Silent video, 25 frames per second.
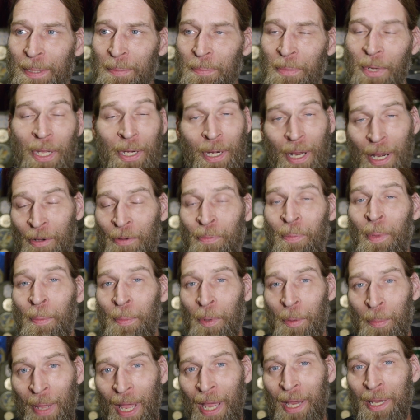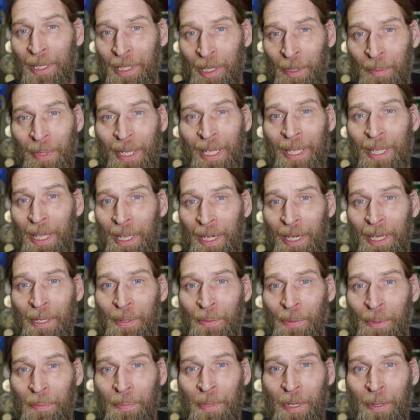But I remember back at the beginning
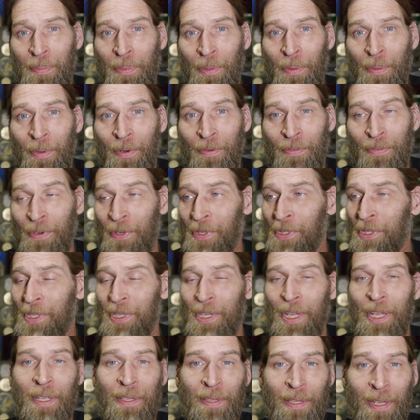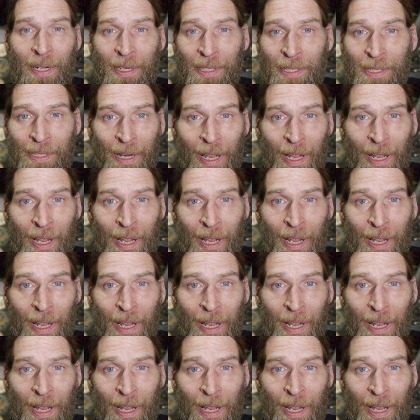when people were first saying that it's